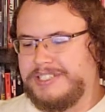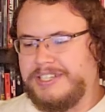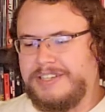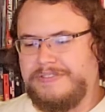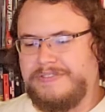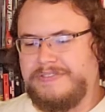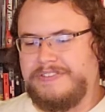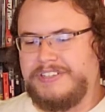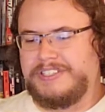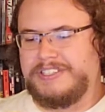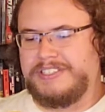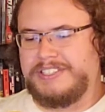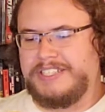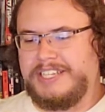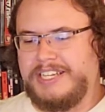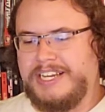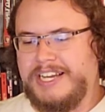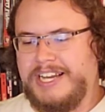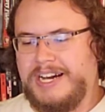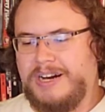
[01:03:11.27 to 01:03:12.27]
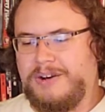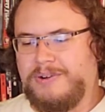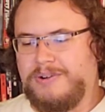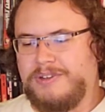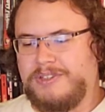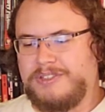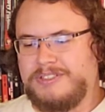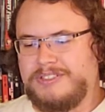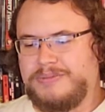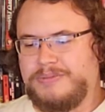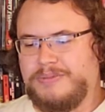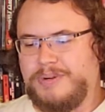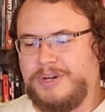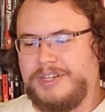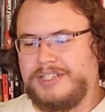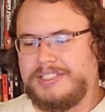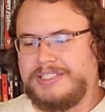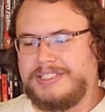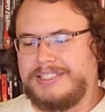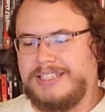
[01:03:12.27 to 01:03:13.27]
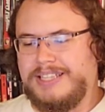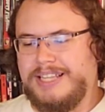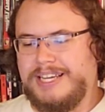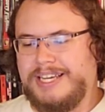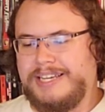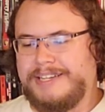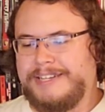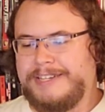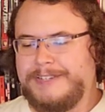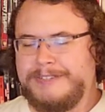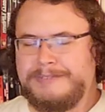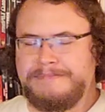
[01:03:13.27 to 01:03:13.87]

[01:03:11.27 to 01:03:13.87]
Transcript: like Visiting Hours, where it's like